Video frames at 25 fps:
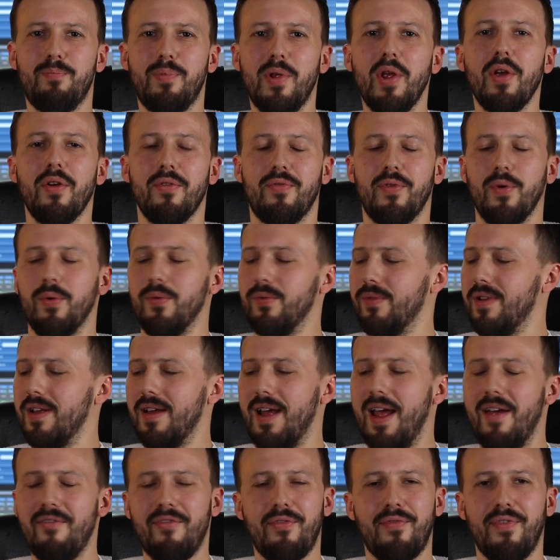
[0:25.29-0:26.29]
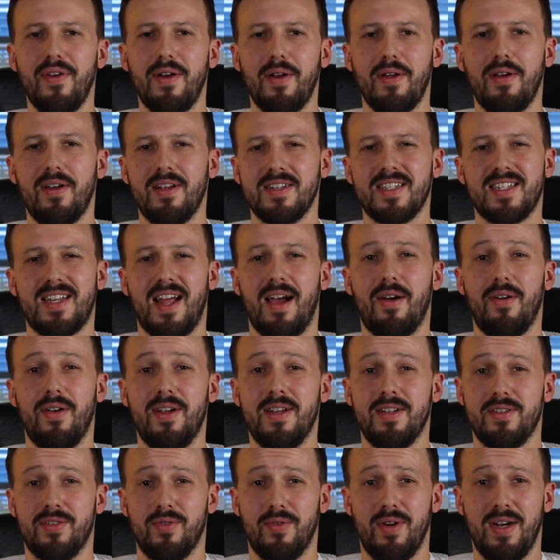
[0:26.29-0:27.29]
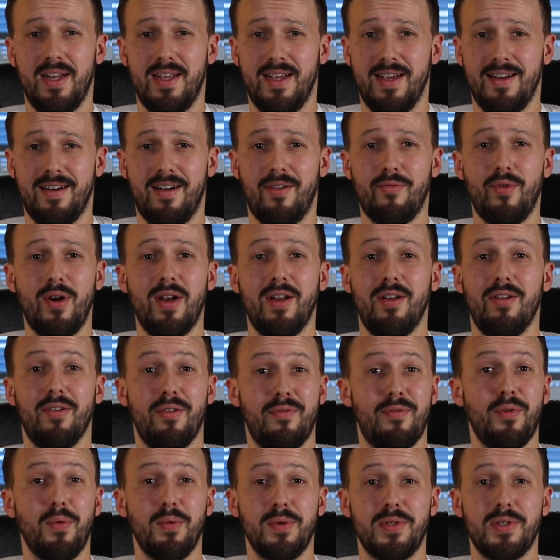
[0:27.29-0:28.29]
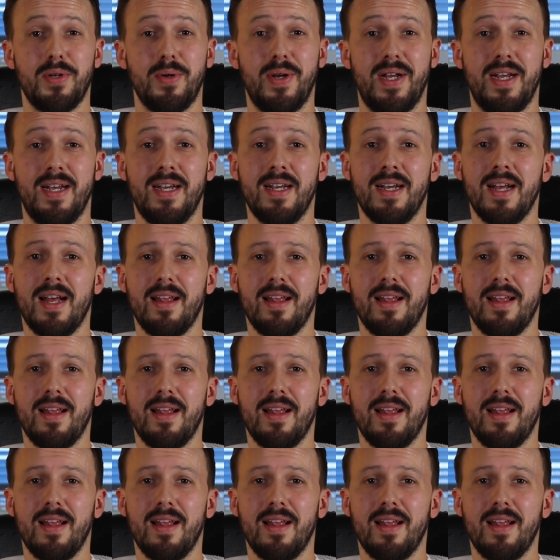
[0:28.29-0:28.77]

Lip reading: Beautiful, everything that a stout is really, and I really look forward to it.